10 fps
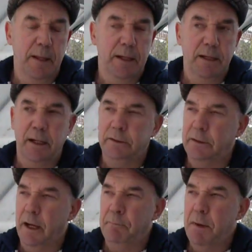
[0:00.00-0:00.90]

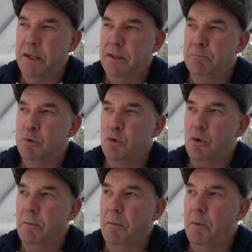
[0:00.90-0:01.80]
I made the
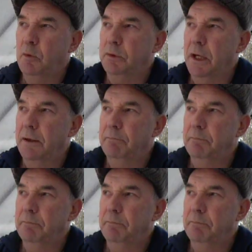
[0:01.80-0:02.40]
program about